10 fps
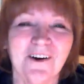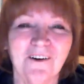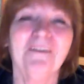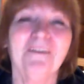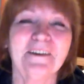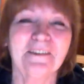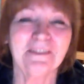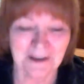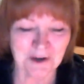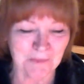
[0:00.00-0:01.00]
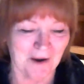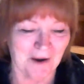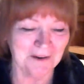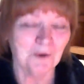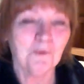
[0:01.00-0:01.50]
all I could think
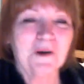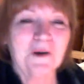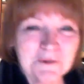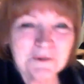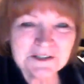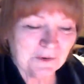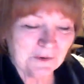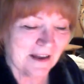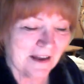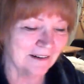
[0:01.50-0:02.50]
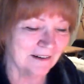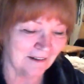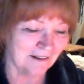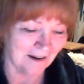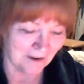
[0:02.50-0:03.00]
about when I was doing that.
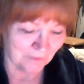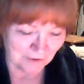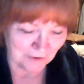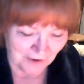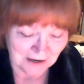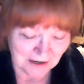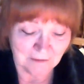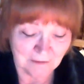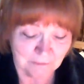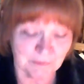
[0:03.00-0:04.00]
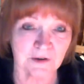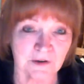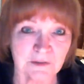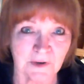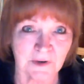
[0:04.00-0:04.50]
Now
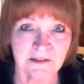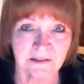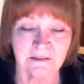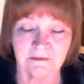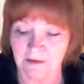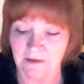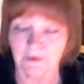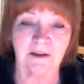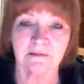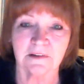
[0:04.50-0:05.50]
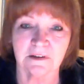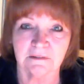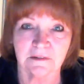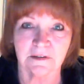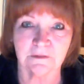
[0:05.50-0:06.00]
because when I did,
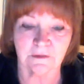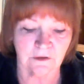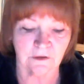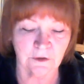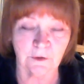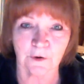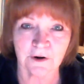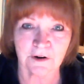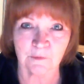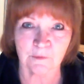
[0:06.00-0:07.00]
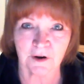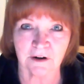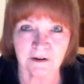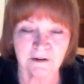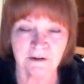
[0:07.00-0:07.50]
the new oracle I'm working on,